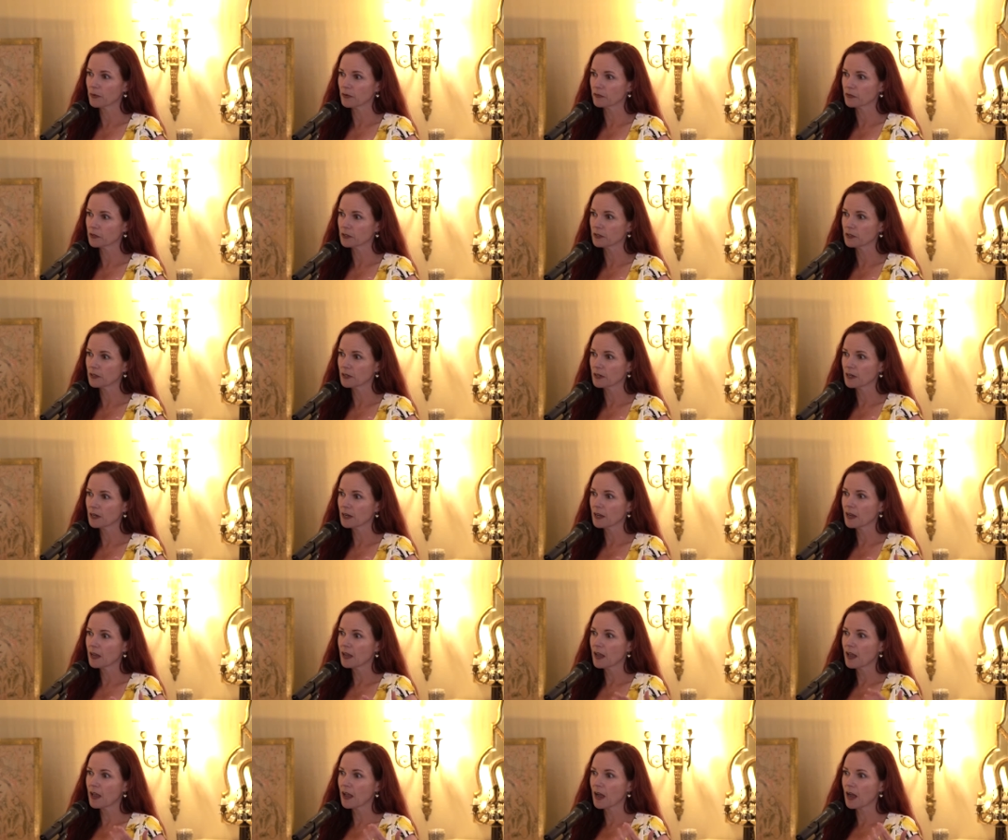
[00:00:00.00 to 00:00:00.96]
River
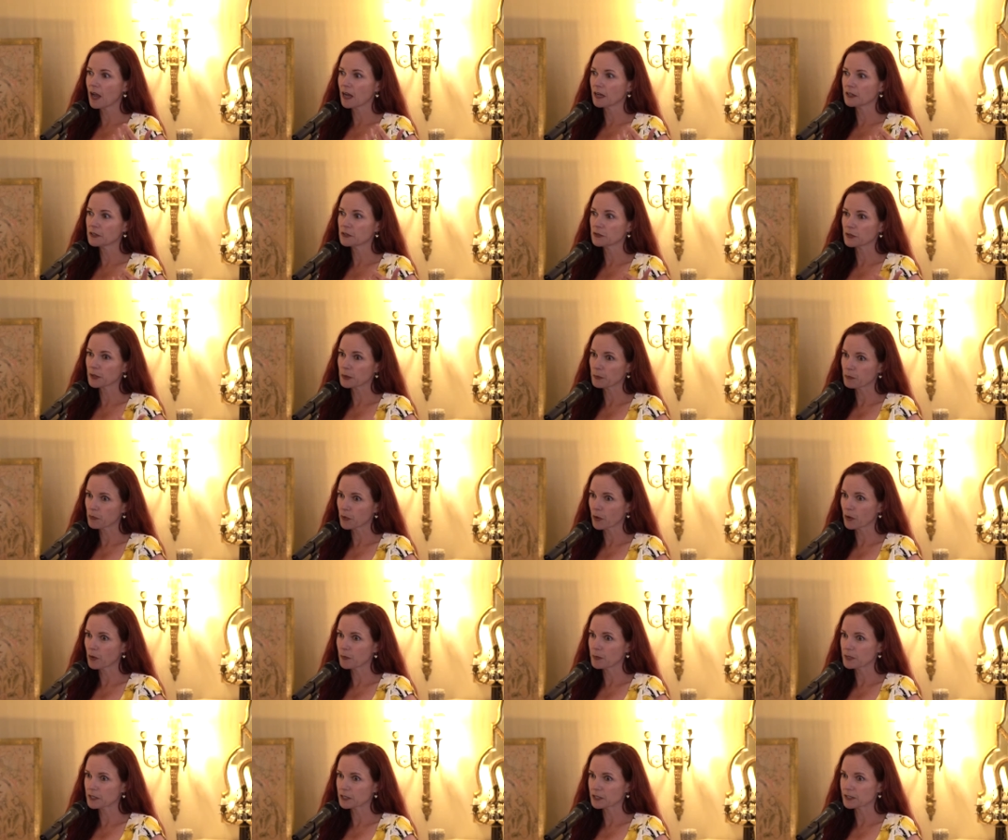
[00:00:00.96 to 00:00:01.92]
during
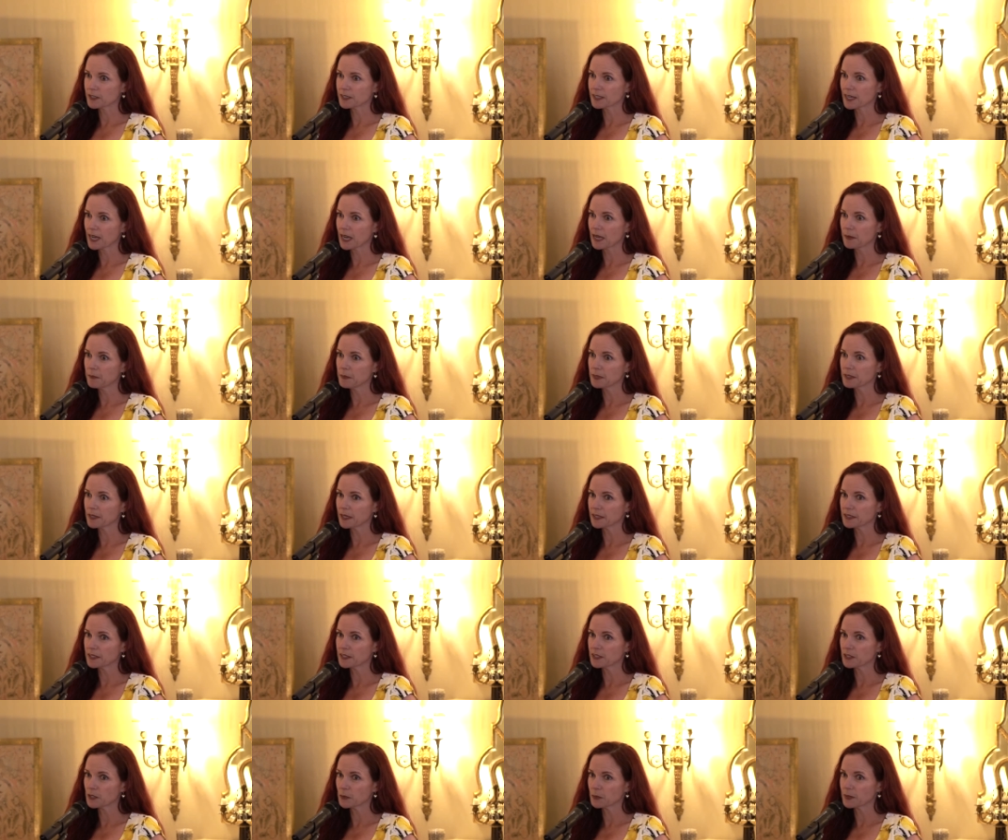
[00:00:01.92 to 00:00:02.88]
Prohibition time in
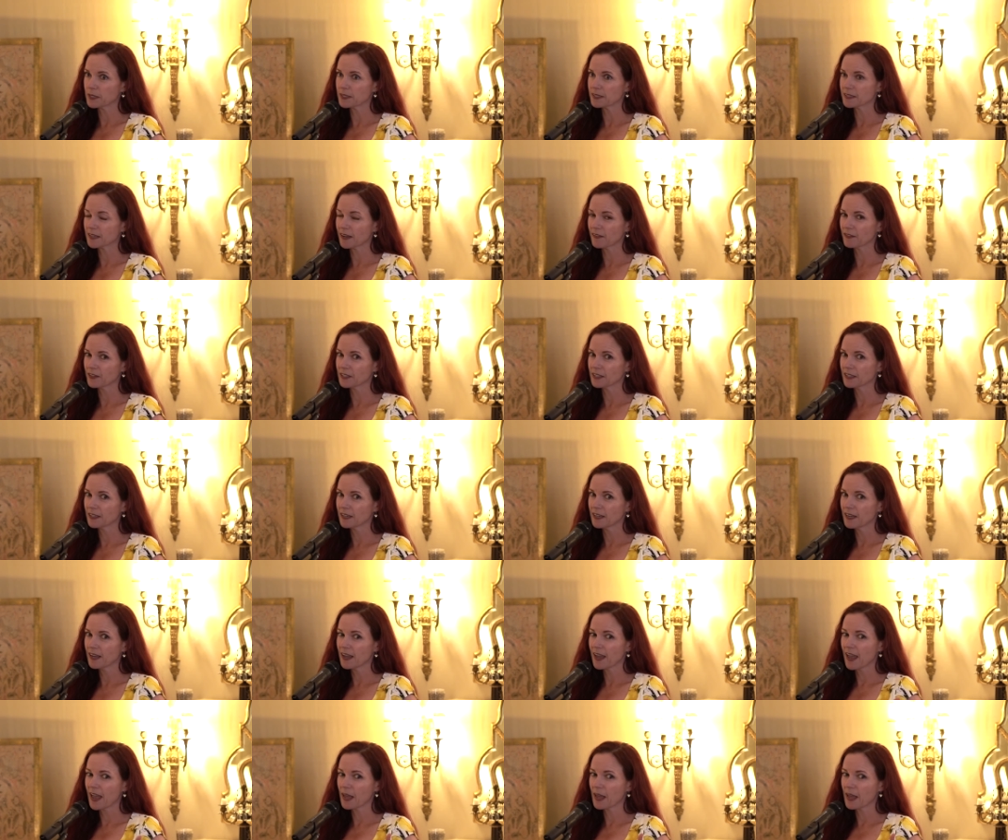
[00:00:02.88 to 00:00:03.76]
1927.